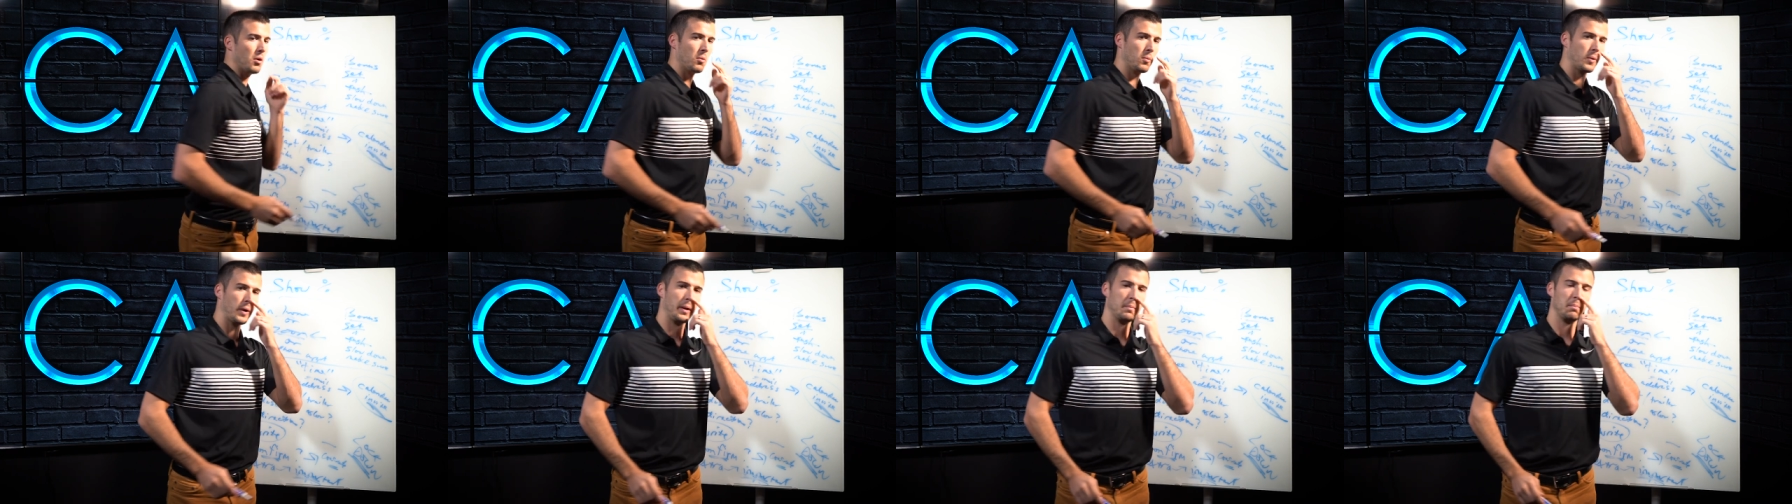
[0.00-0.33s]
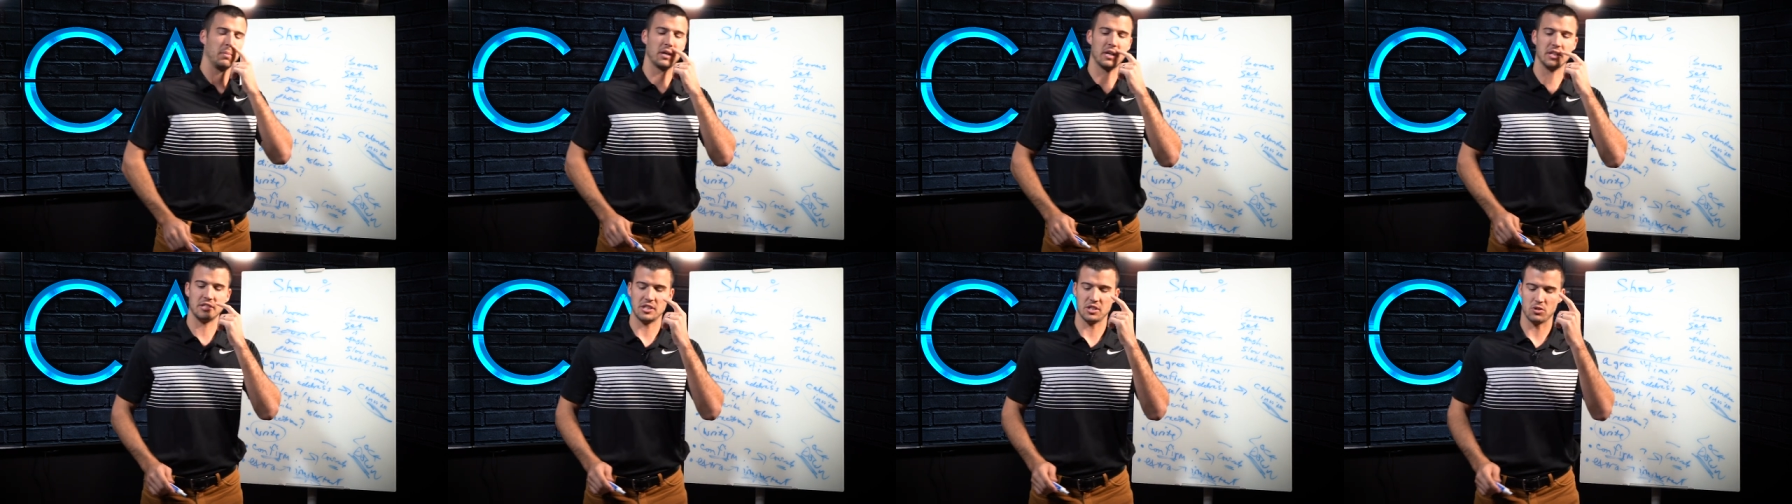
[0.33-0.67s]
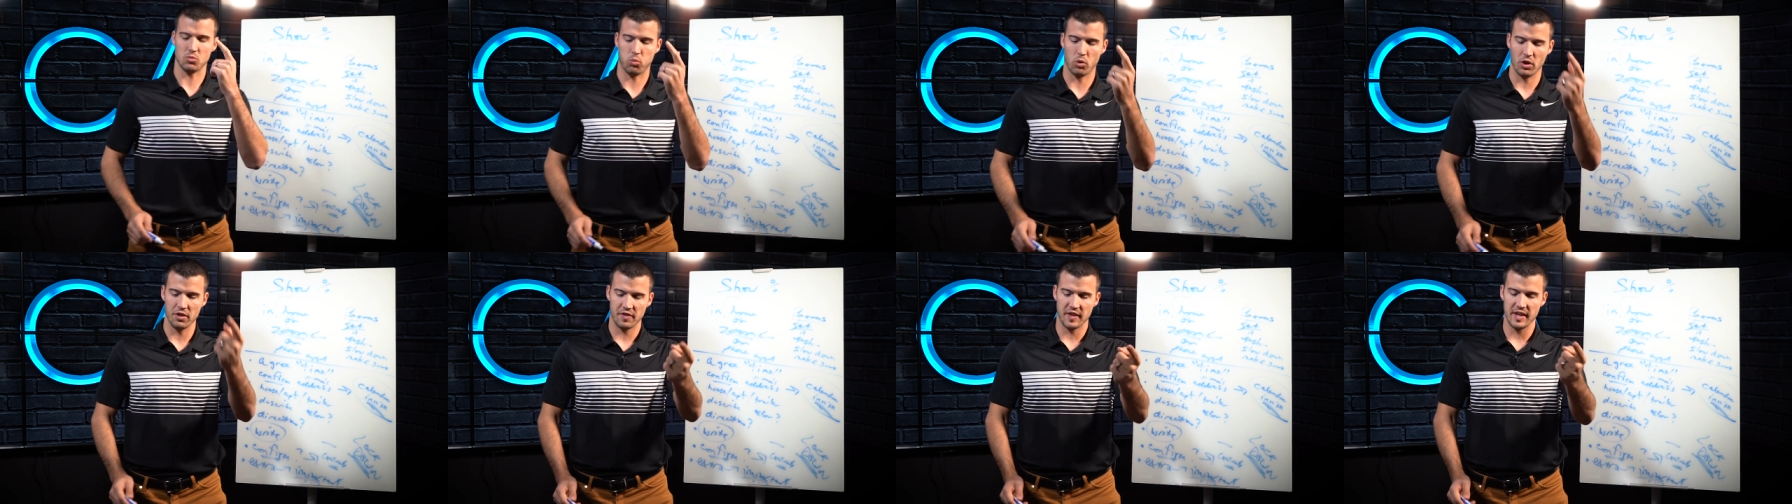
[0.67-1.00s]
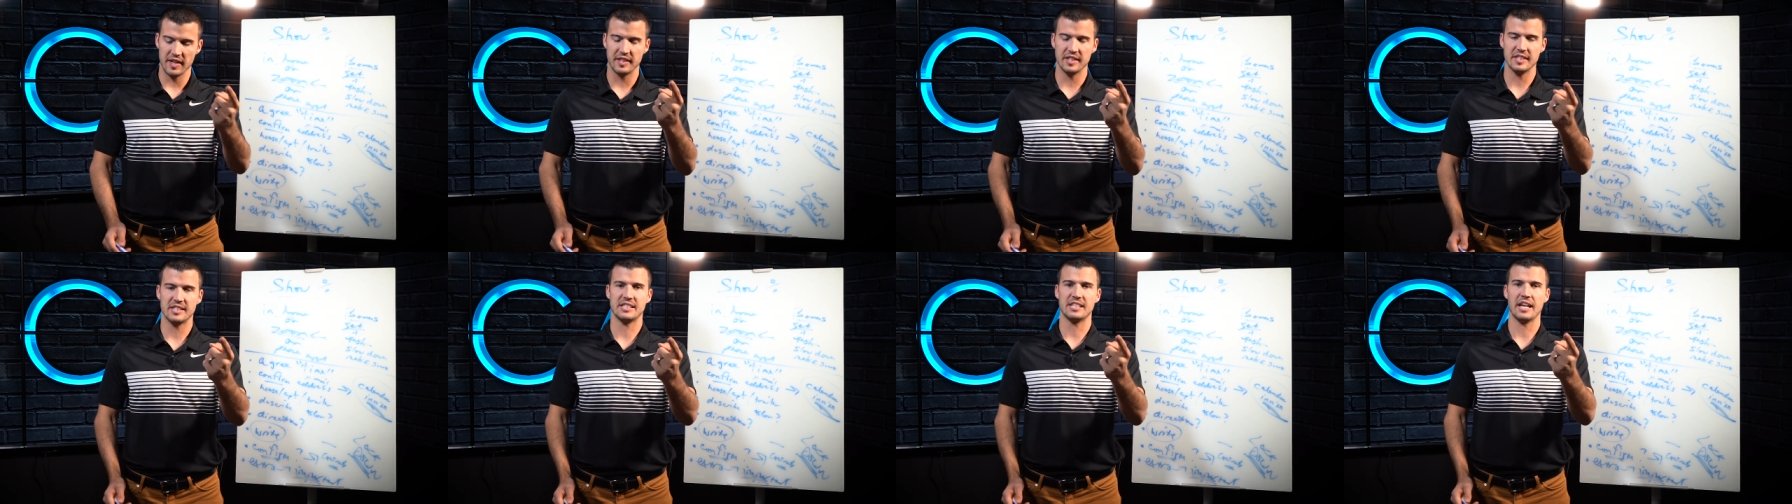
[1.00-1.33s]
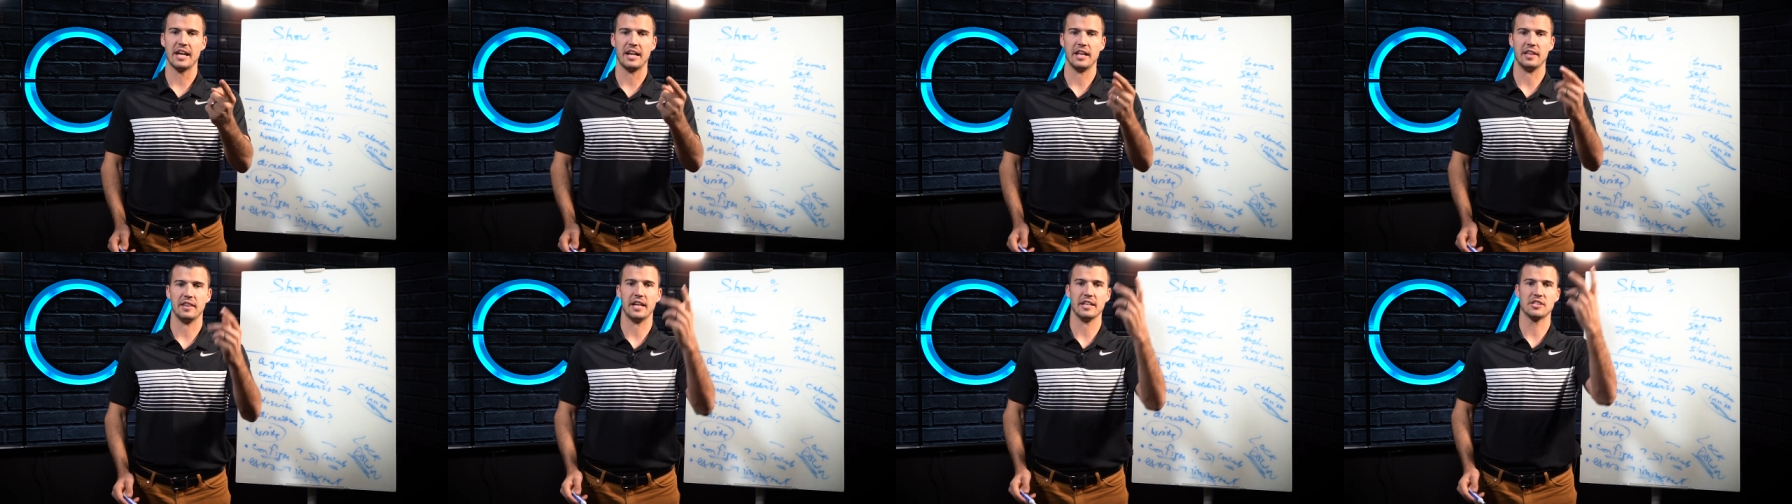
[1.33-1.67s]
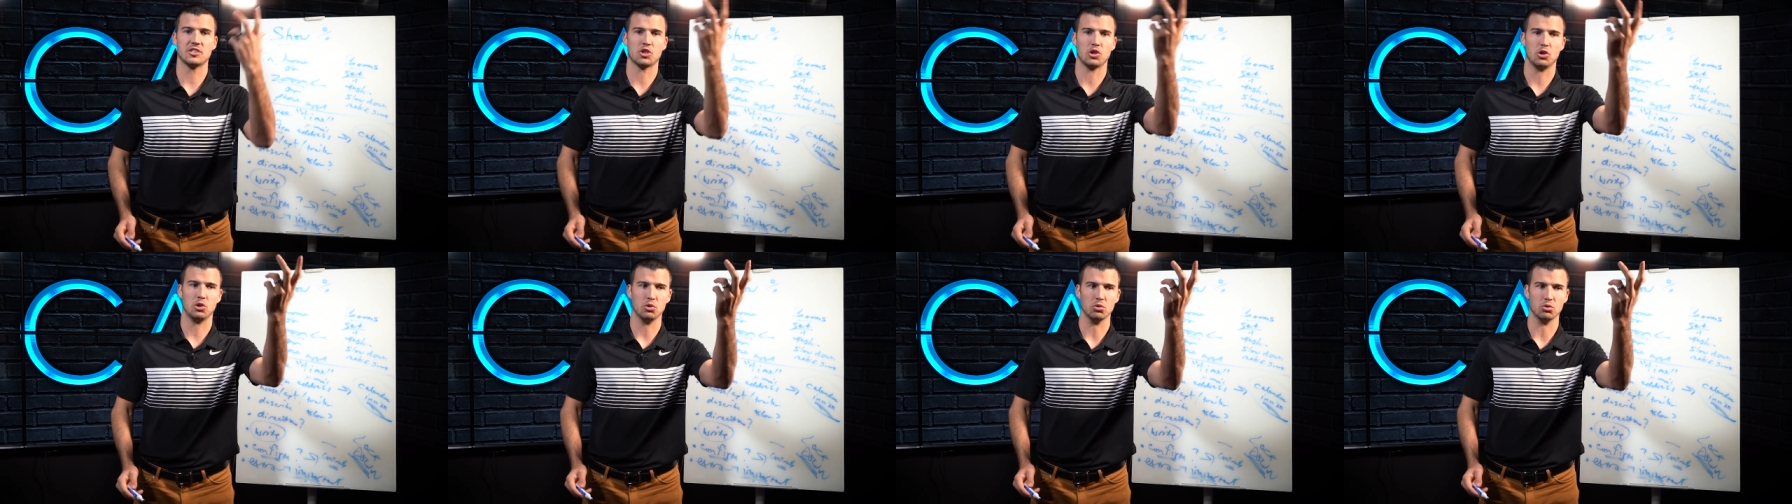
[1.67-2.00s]
Right? Because it's one thing to set it.
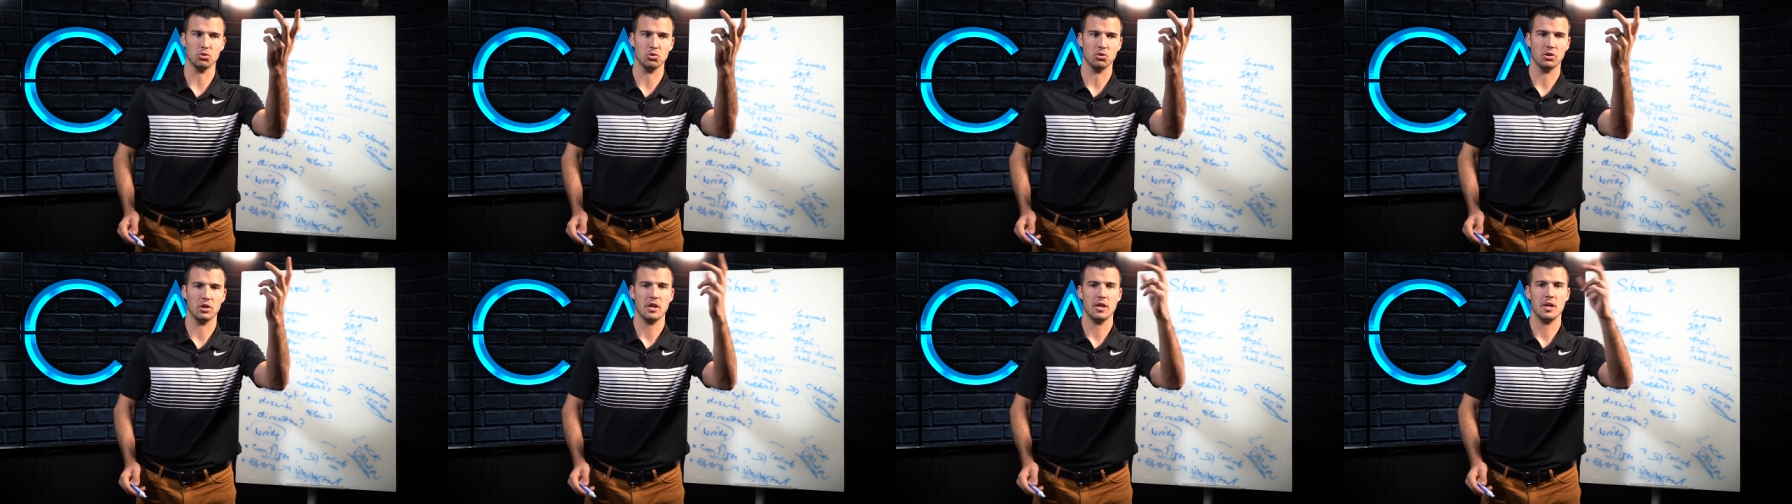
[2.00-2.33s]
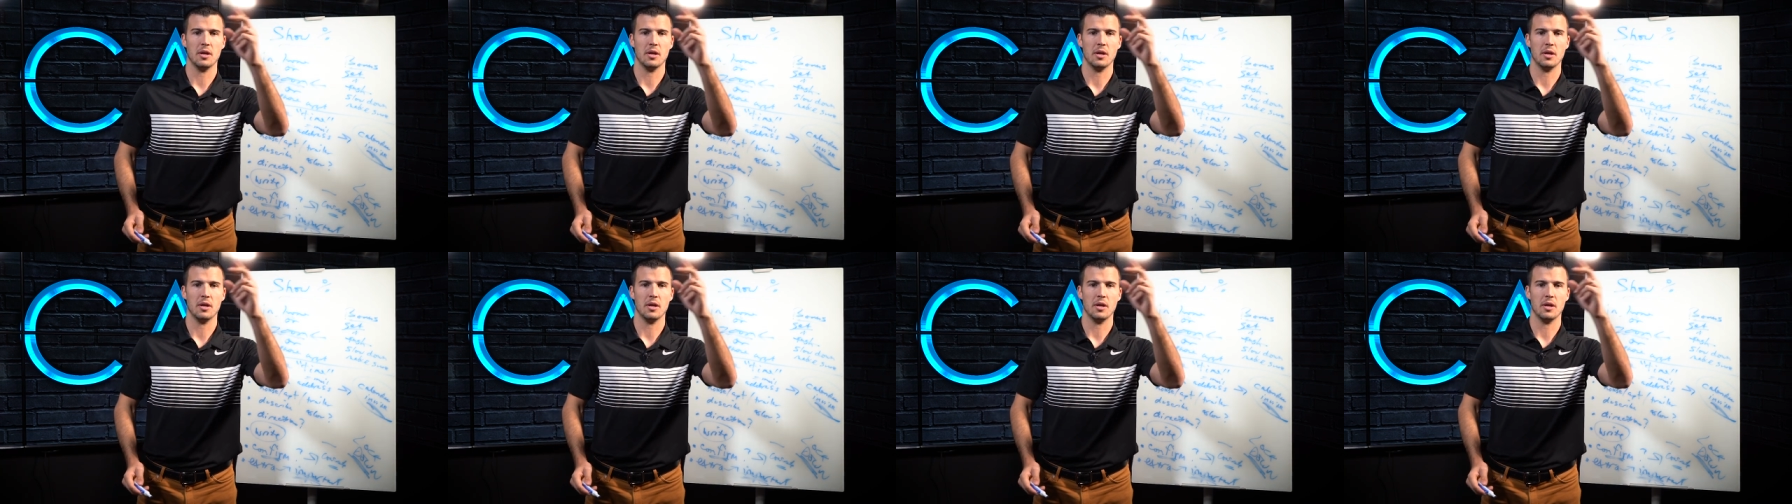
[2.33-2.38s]
That's cool.